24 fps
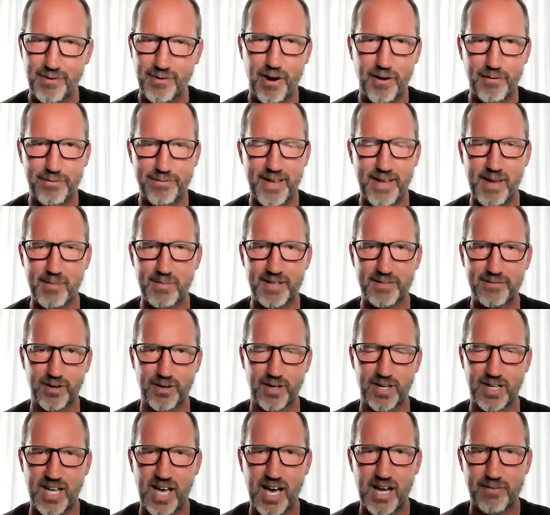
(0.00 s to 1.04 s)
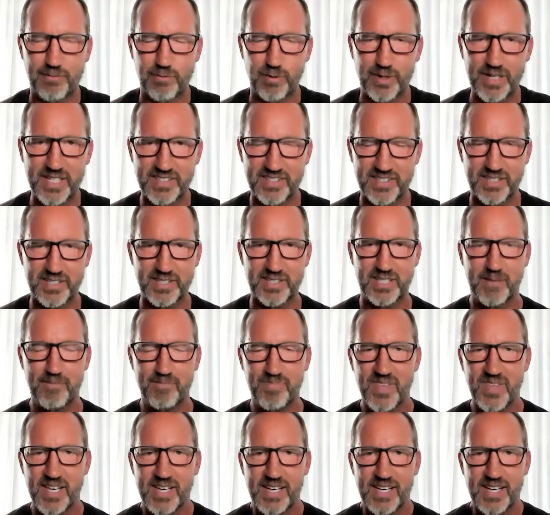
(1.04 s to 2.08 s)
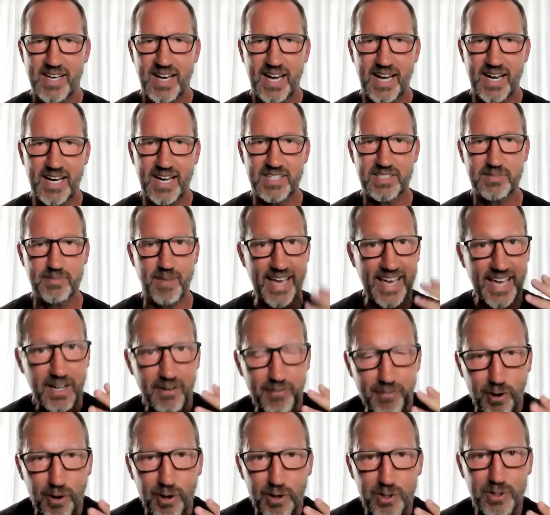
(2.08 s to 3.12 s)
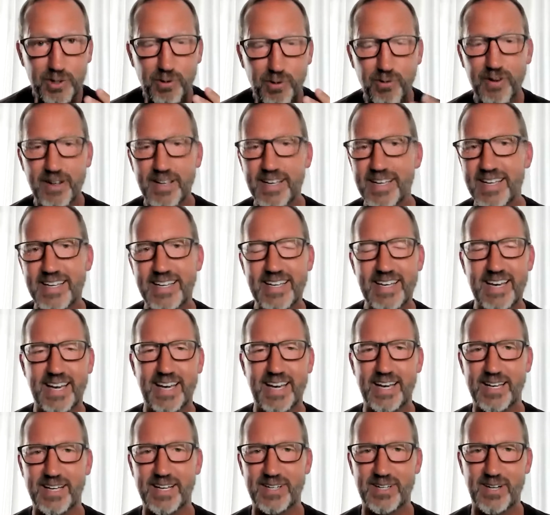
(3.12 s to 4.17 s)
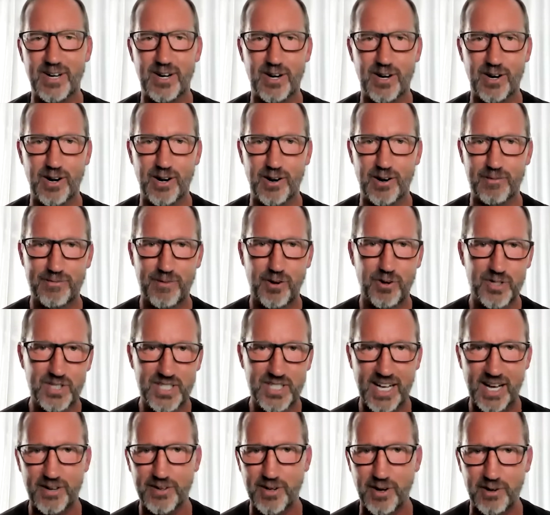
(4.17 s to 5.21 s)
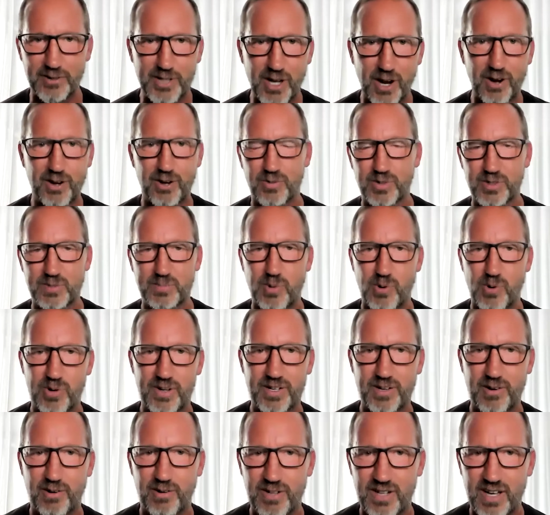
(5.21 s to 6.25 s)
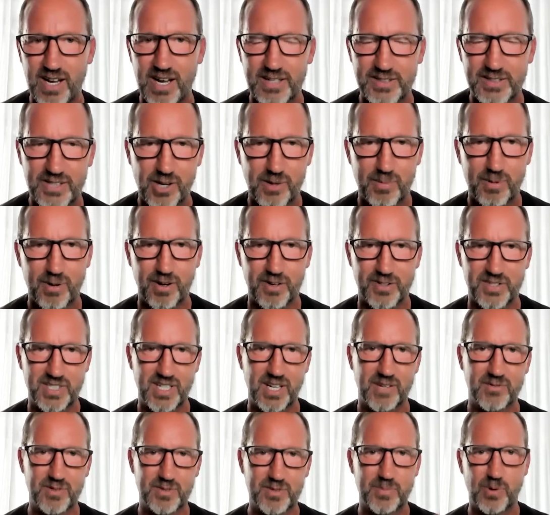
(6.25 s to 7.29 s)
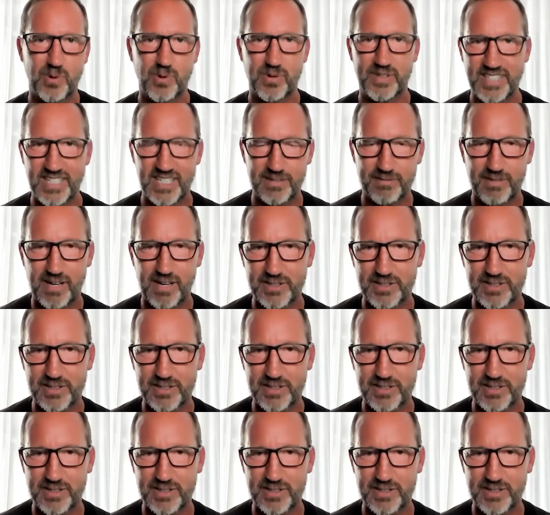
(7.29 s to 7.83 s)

for our family for a lot of reasons. Uh, it's my anniversary, and our first child, our daughter was born in early October, our son was born in the end of